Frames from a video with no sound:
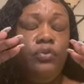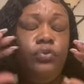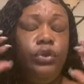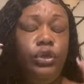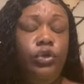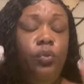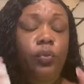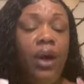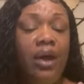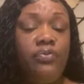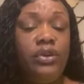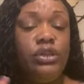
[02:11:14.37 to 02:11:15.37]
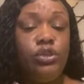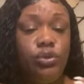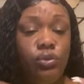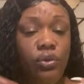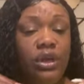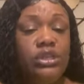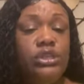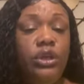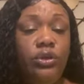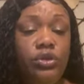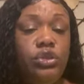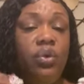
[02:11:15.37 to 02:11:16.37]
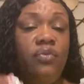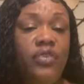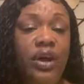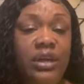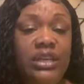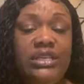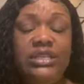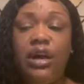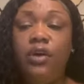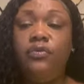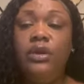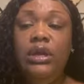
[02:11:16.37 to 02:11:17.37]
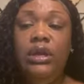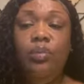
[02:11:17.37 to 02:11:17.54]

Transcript: for you, Prophet, to continue to avail yourself